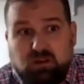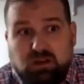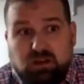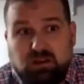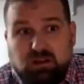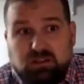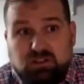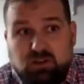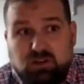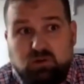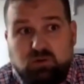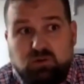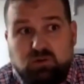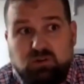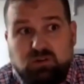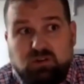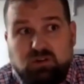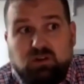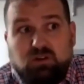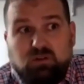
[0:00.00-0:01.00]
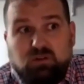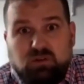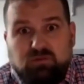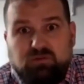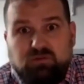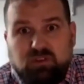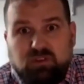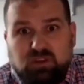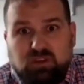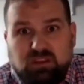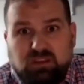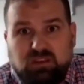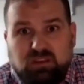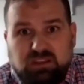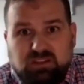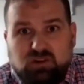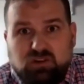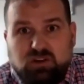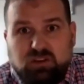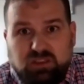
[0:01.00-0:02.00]
So
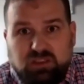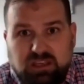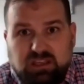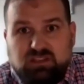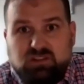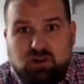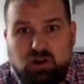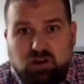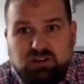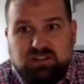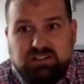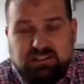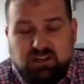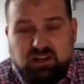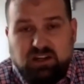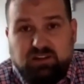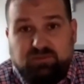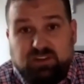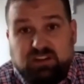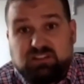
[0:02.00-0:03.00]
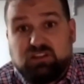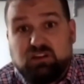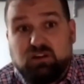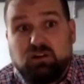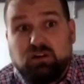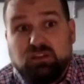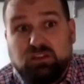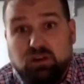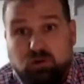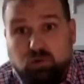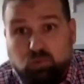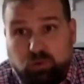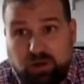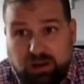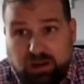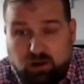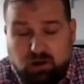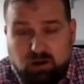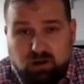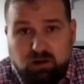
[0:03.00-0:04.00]
these are side effects. They're
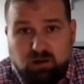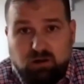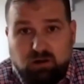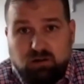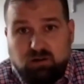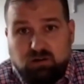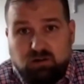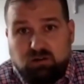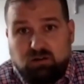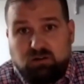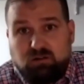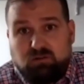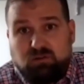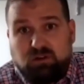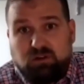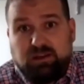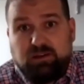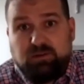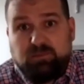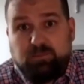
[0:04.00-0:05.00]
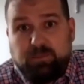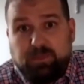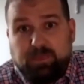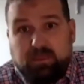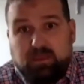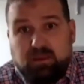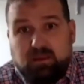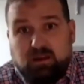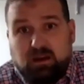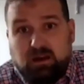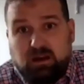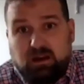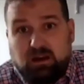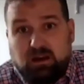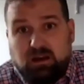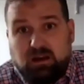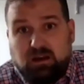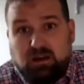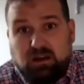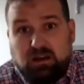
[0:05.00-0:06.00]
rare, right?
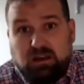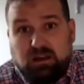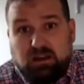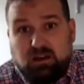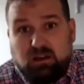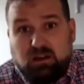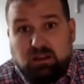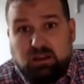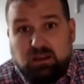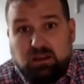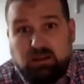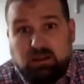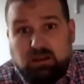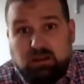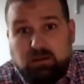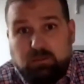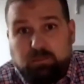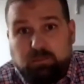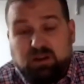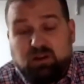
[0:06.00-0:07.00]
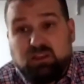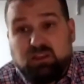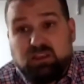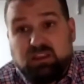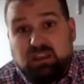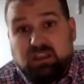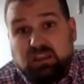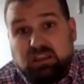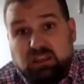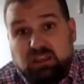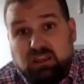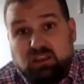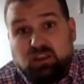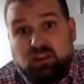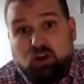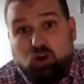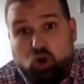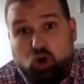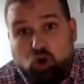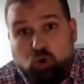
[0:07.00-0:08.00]
But
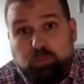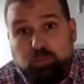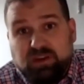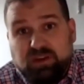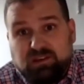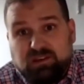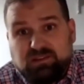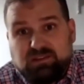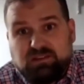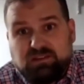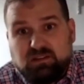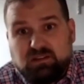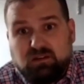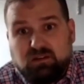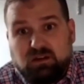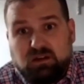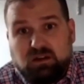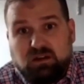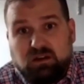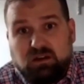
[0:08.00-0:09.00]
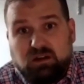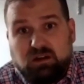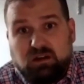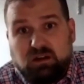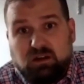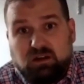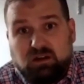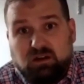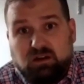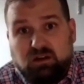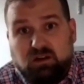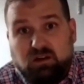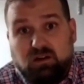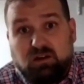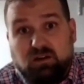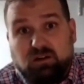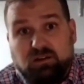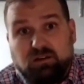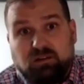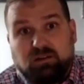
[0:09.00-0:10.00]
the hope is
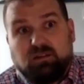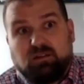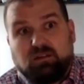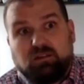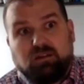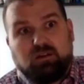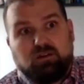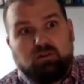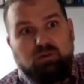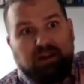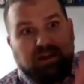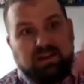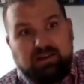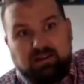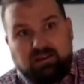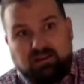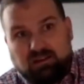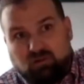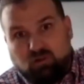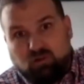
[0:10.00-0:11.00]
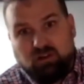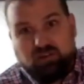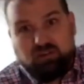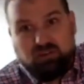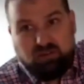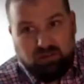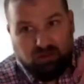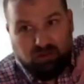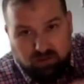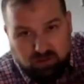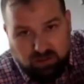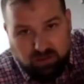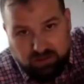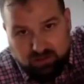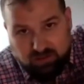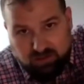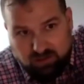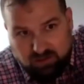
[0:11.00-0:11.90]
on the grant, like